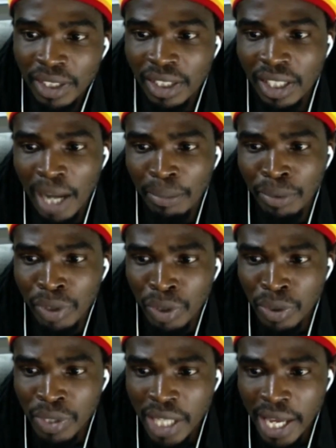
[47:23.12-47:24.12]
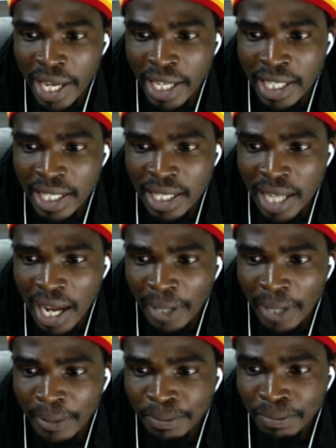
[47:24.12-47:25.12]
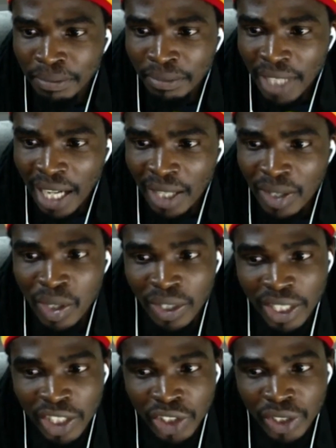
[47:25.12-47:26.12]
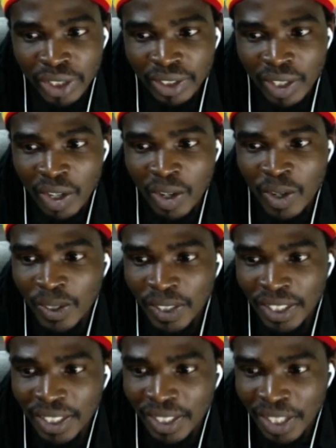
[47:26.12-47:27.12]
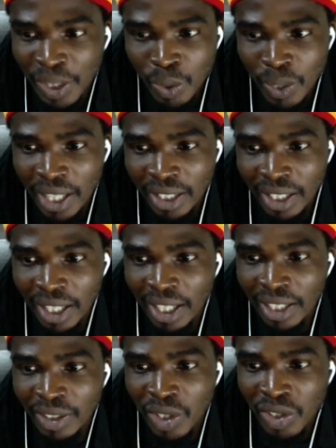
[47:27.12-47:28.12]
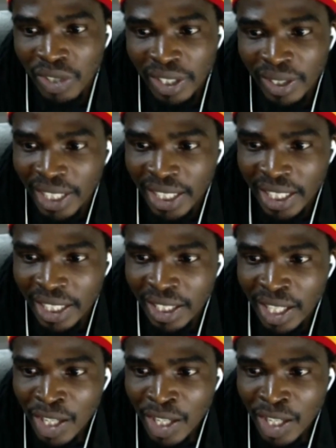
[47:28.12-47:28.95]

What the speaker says: Abdul says, sir, I lost connection all this while, just reconnected.